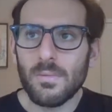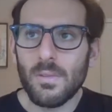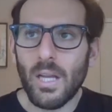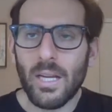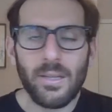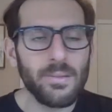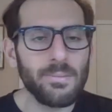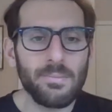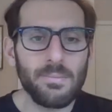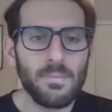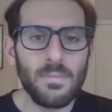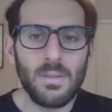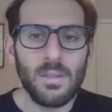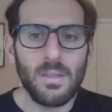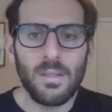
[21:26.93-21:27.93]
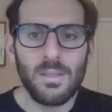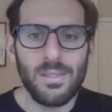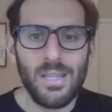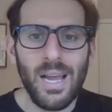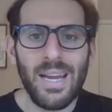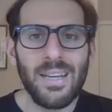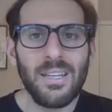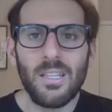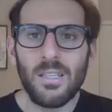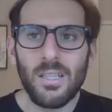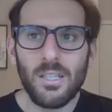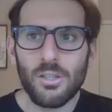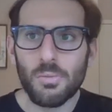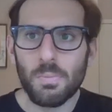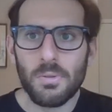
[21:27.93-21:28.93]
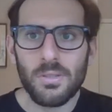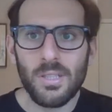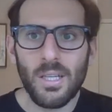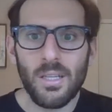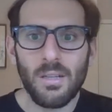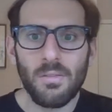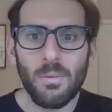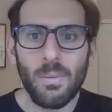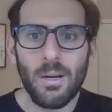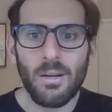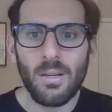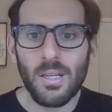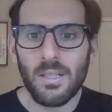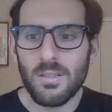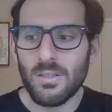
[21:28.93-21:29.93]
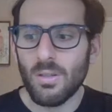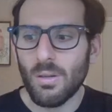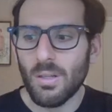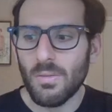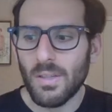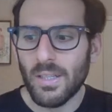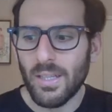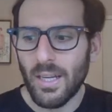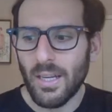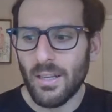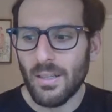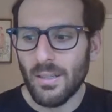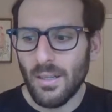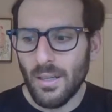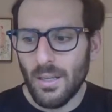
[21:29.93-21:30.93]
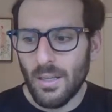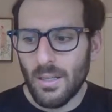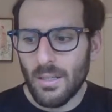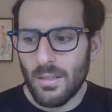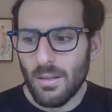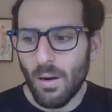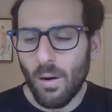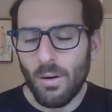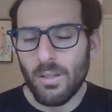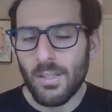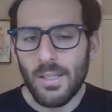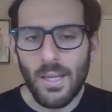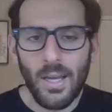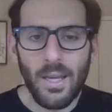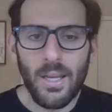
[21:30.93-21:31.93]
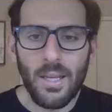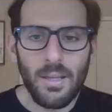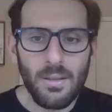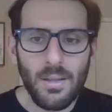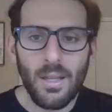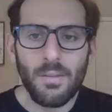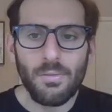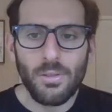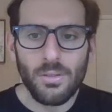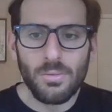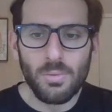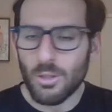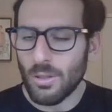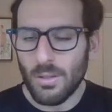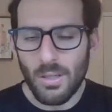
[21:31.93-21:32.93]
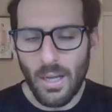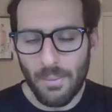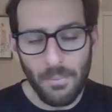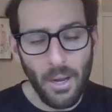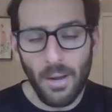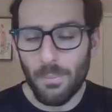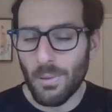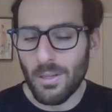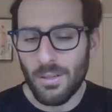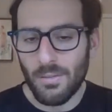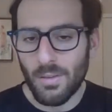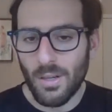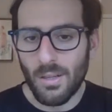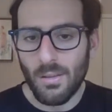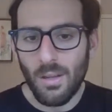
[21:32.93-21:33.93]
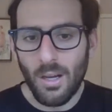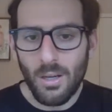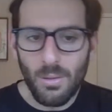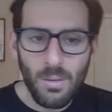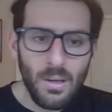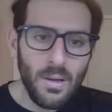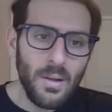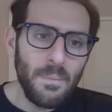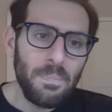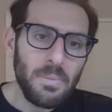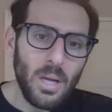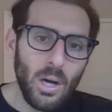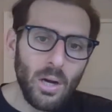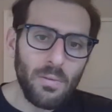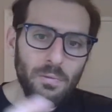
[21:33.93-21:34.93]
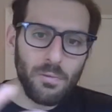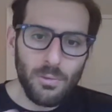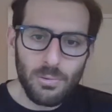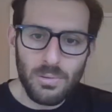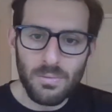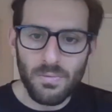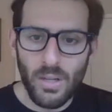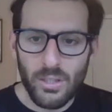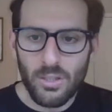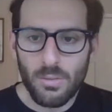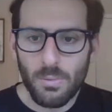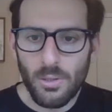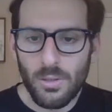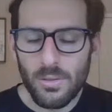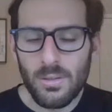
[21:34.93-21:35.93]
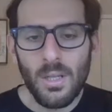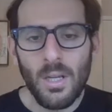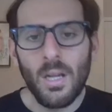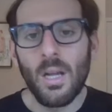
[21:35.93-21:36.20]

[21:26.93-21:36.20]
like ninety-ish percent of Americans don't even get R D A levels, which are, in my opinion, very low, of fruits and vegetables.